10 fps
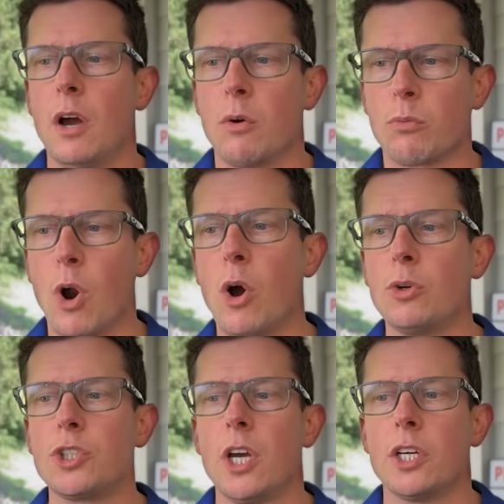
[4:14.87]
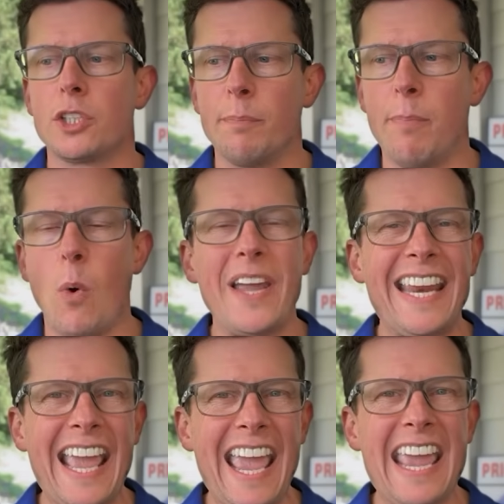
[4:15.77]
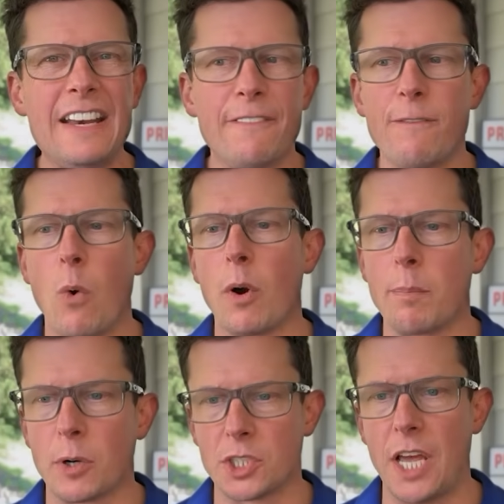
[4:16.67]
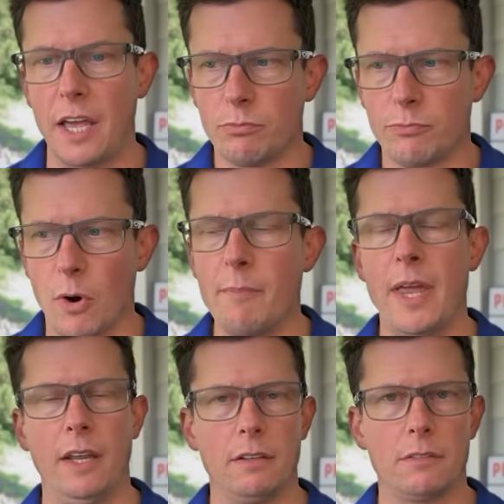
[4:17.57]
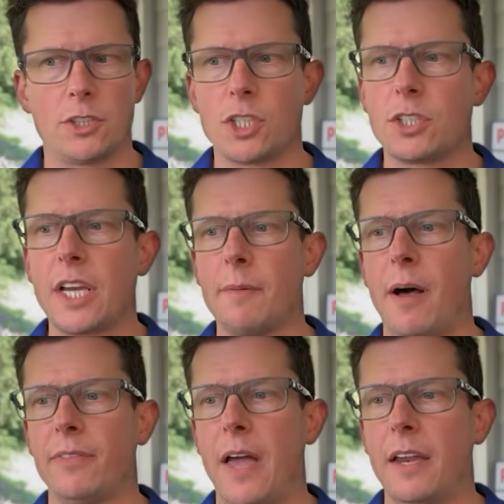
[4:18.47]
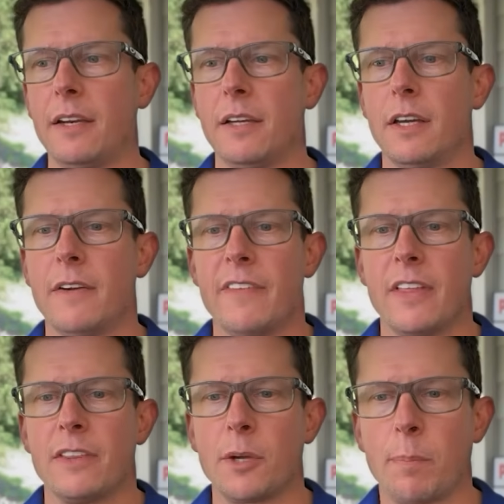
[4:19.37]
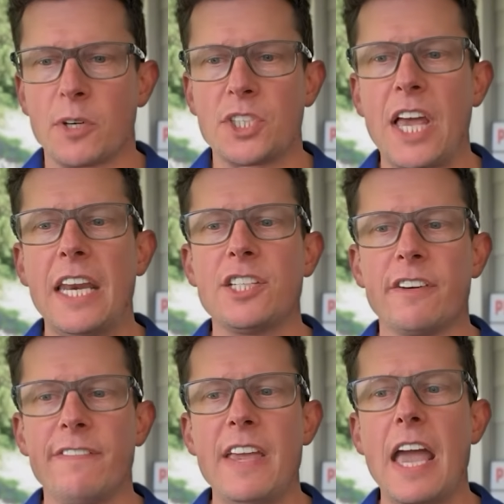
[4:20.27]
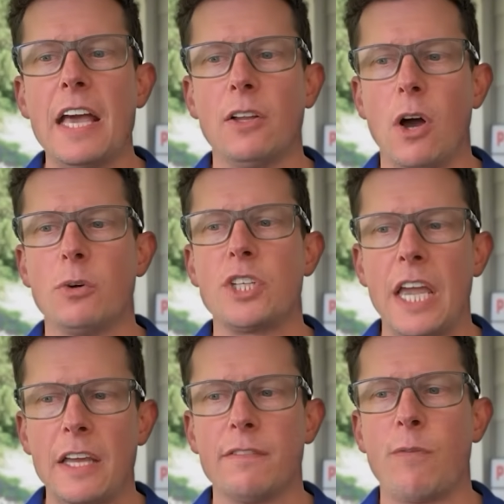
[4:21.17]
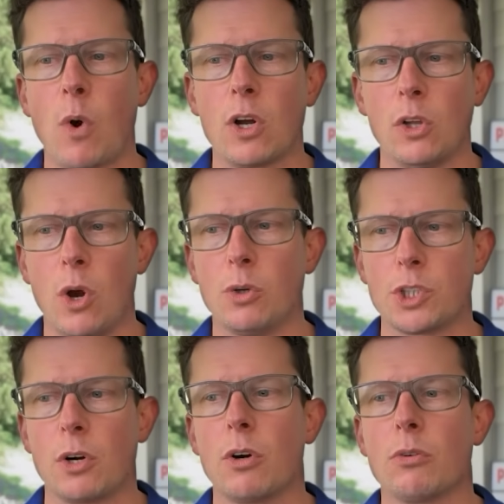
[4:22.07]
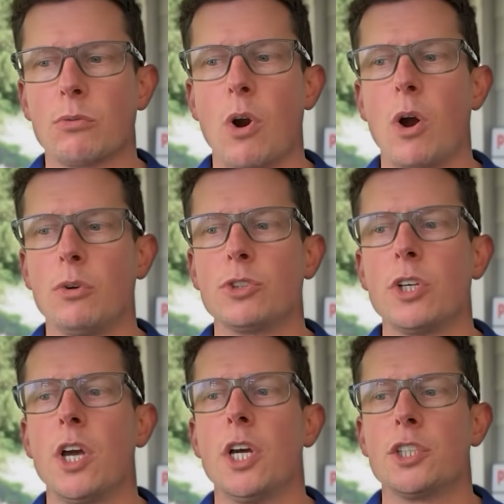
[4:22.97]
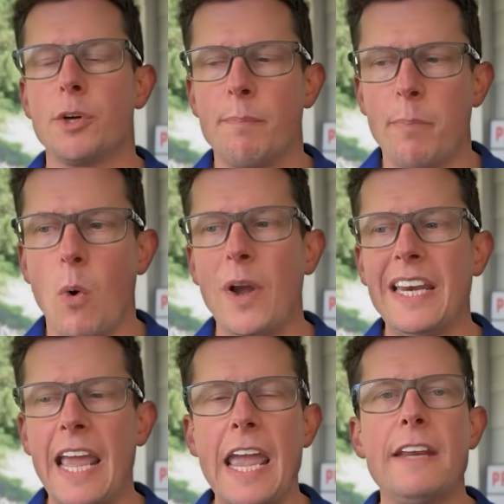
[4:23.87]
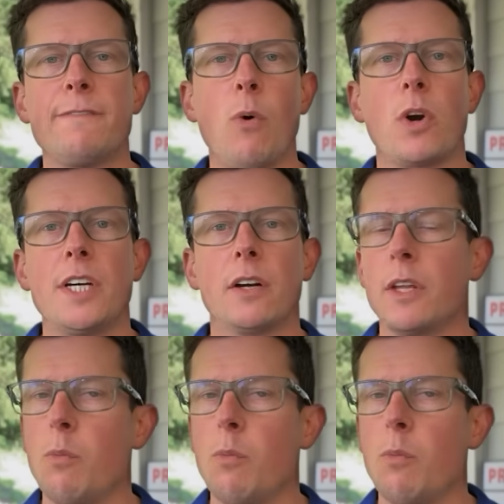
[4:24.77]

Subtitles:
rose to 0.84% for a minute. Just think about that. The percentage of VA loans in foreclosure rose to 0.84, nearly